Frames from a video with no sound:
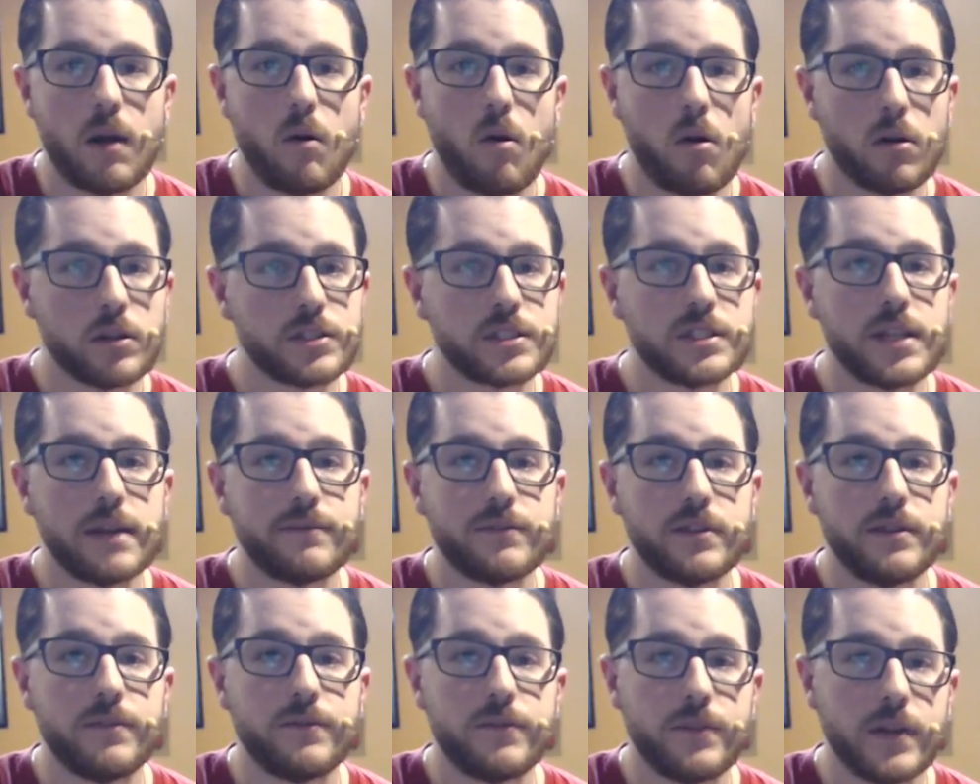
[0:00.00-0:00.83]
all
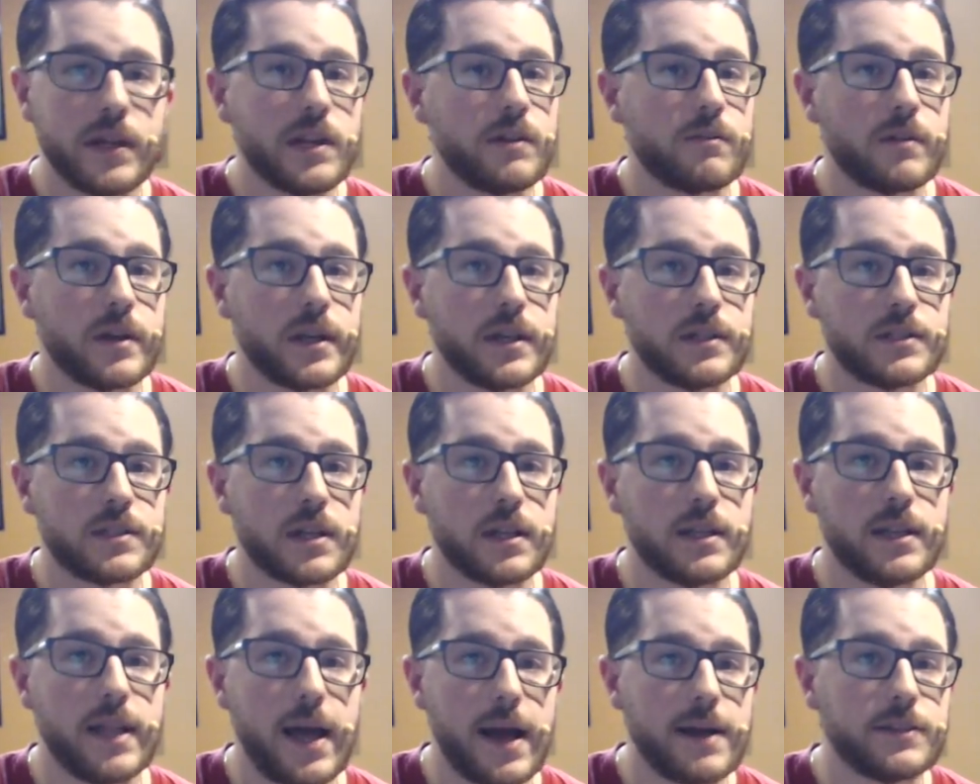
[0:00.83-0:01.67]
7 fingerings
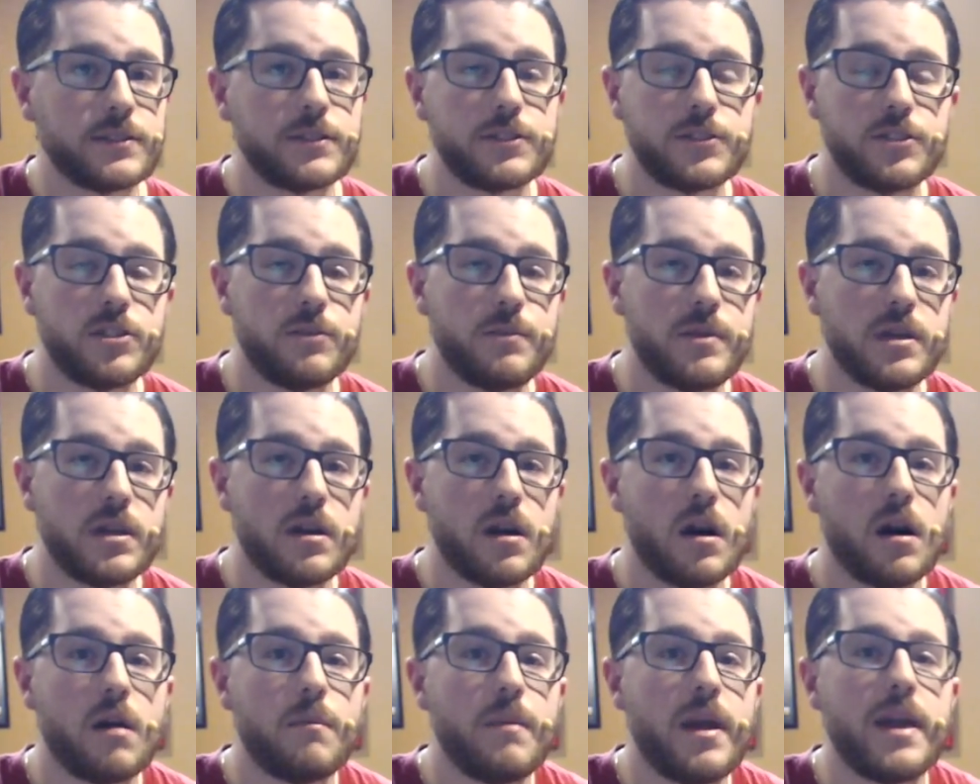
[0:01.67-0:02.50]
allows us to
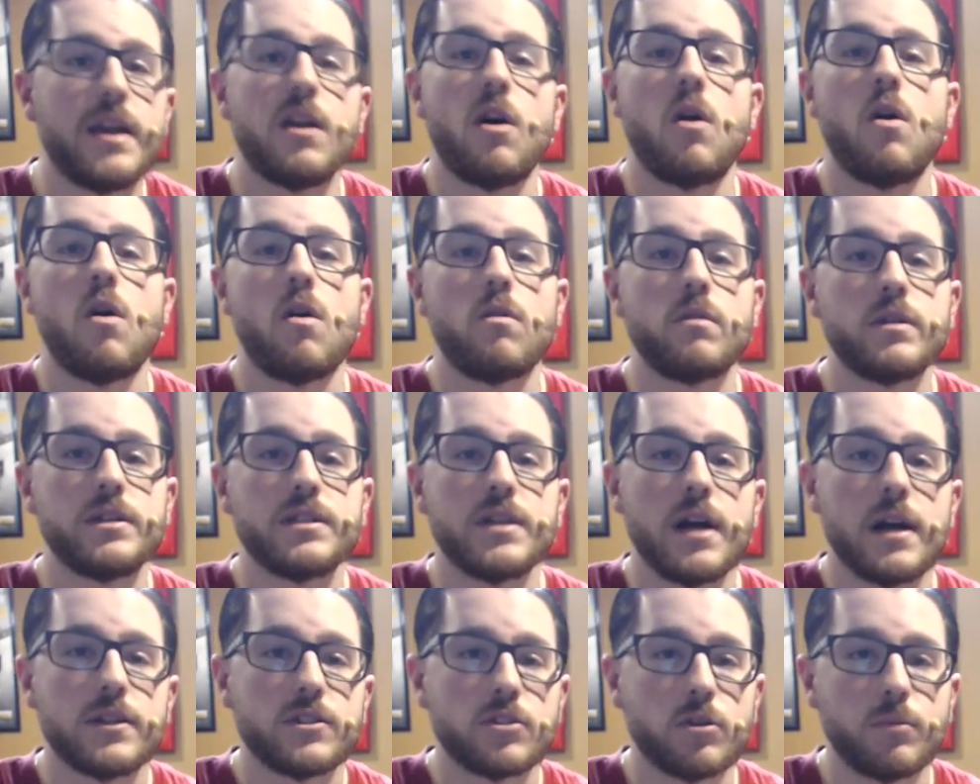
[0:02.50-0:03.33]
become a
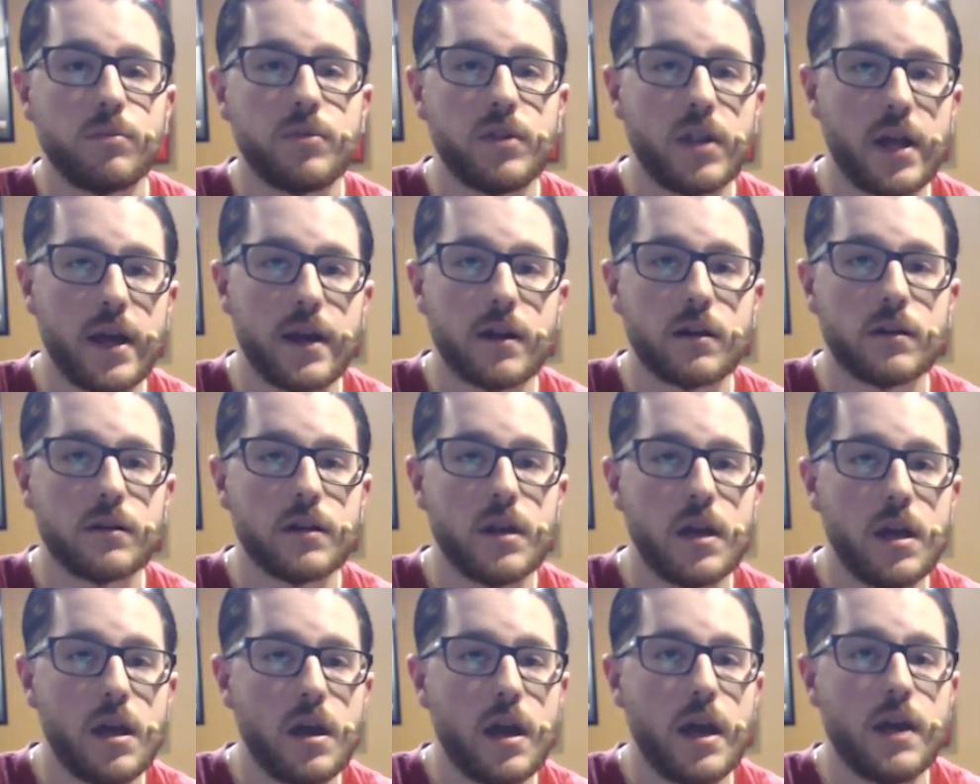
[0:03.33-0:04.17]
horizontal player
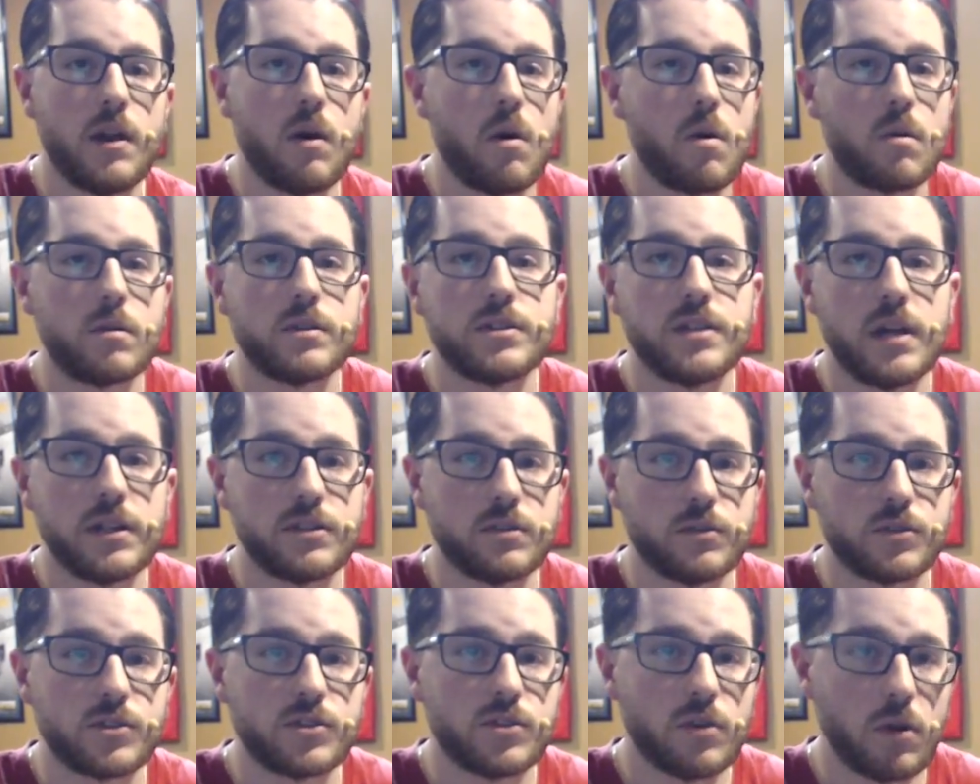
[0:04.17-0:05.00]
and
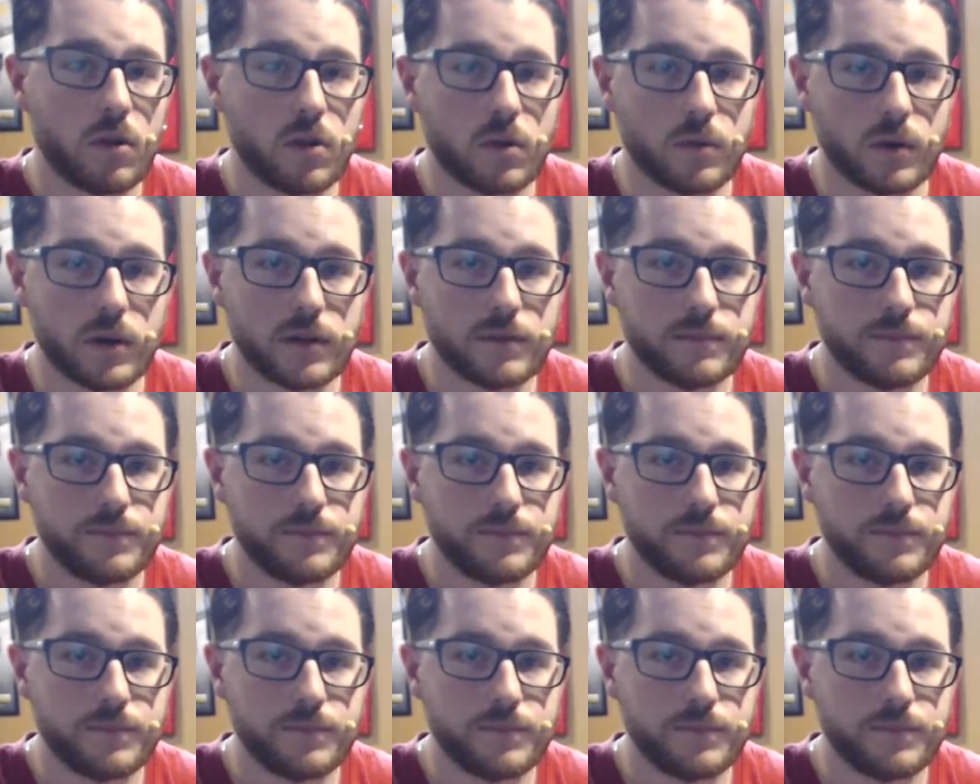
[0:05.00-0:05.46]
horizontal soloer.